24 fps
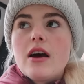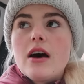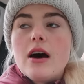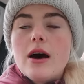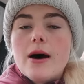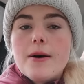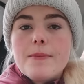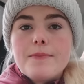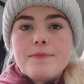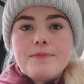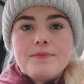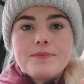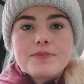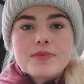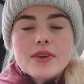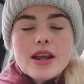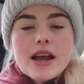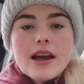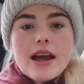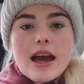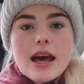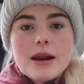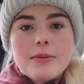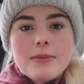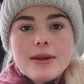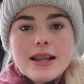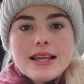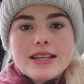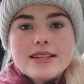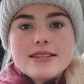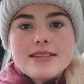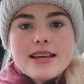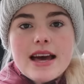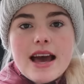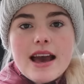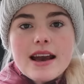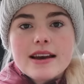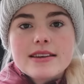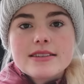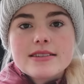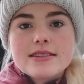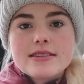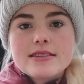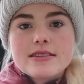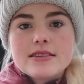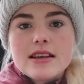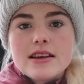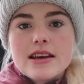animal
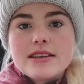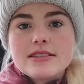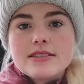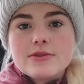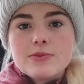intex,